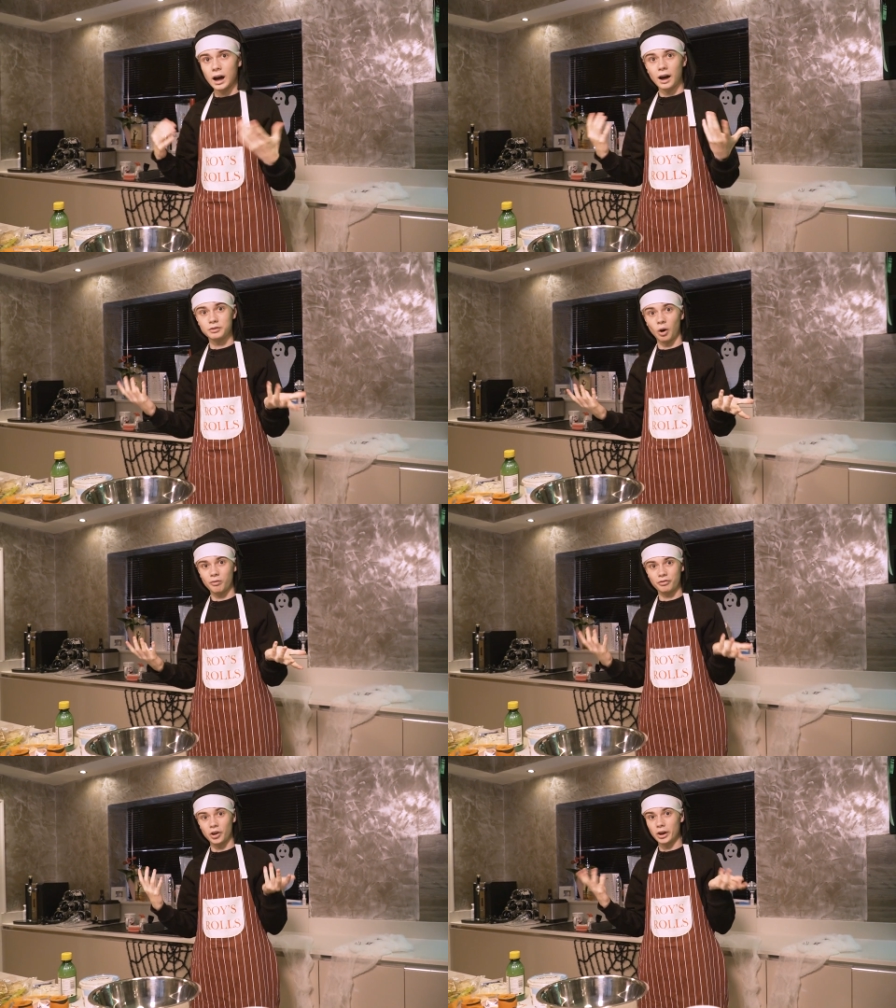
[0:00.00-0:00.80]
I've got
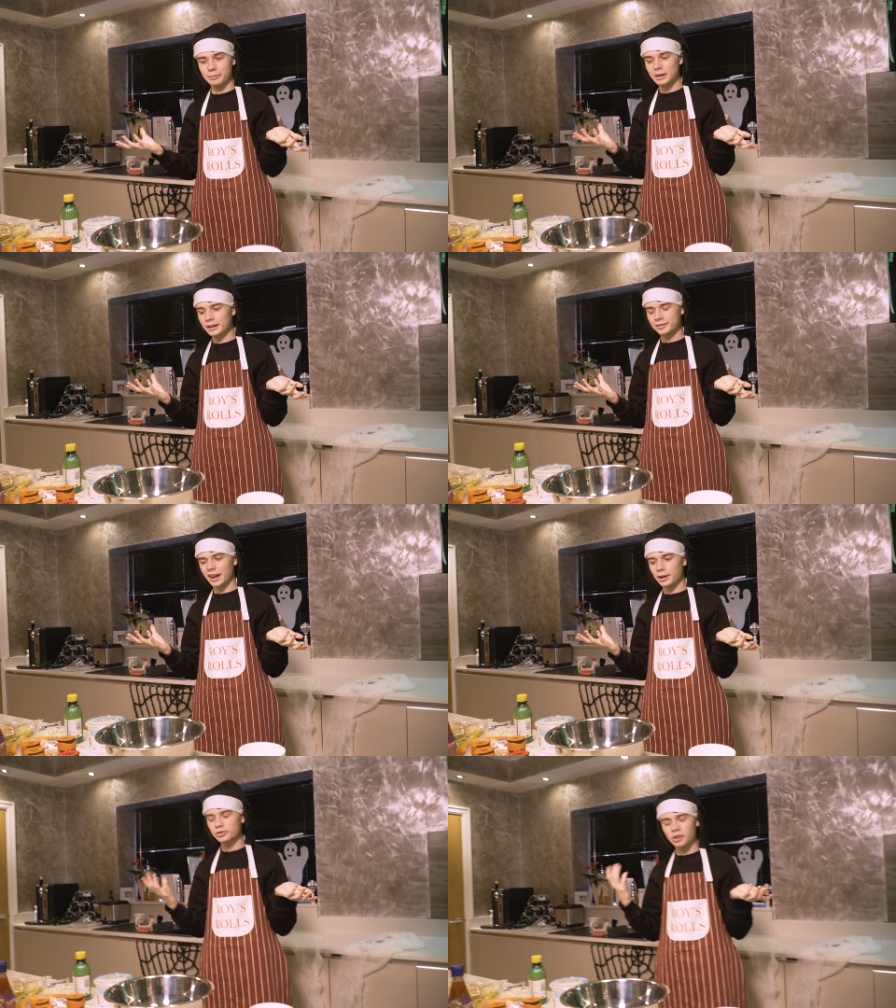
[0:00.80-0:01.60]
30 minutes
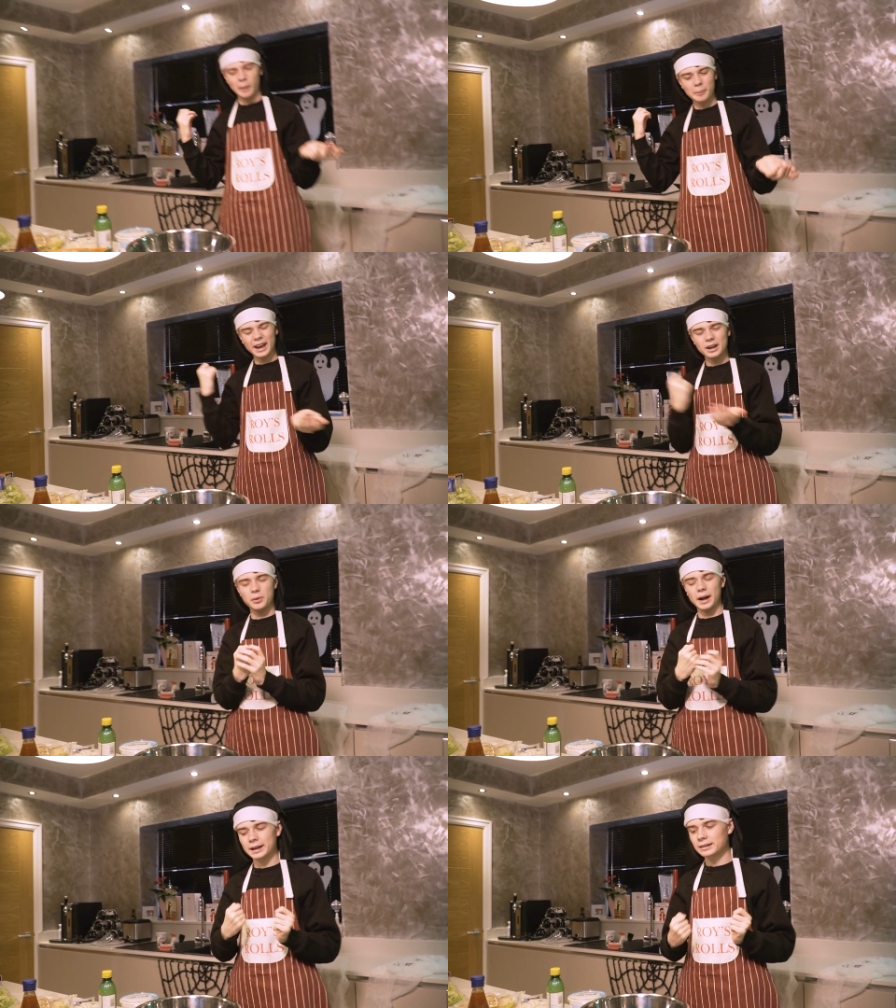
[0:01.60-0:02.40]
now, so I better
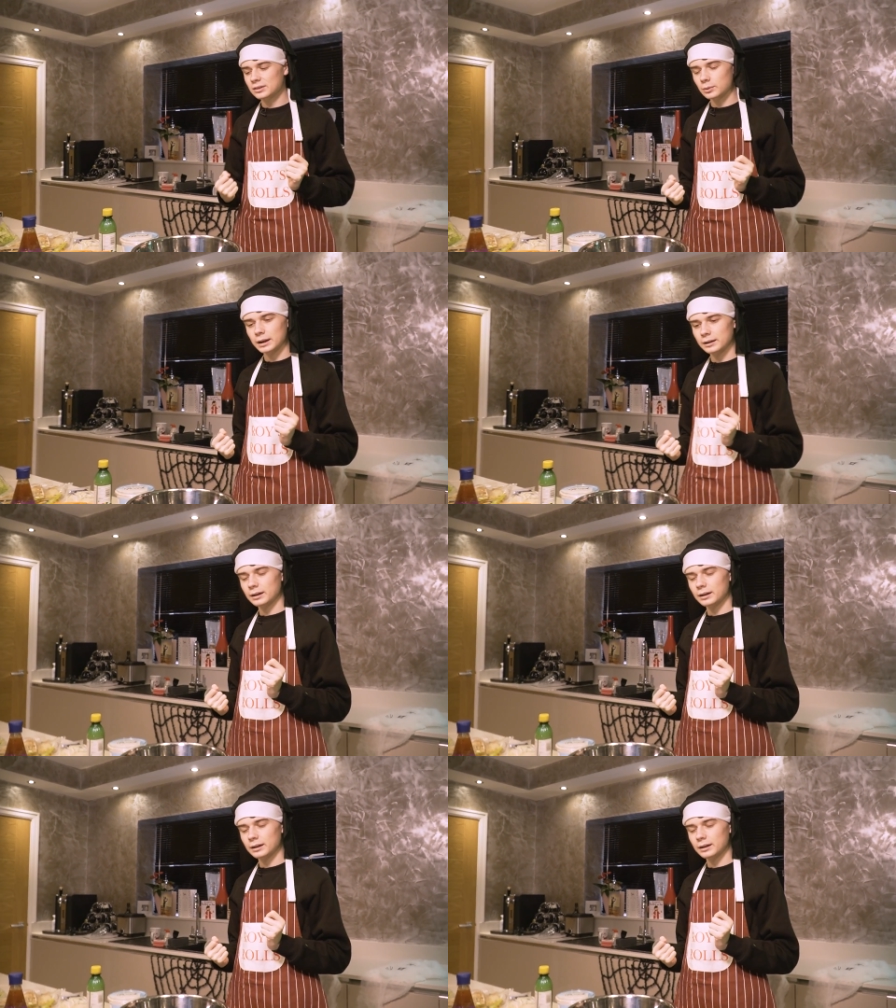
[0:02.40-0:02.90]
crack into it.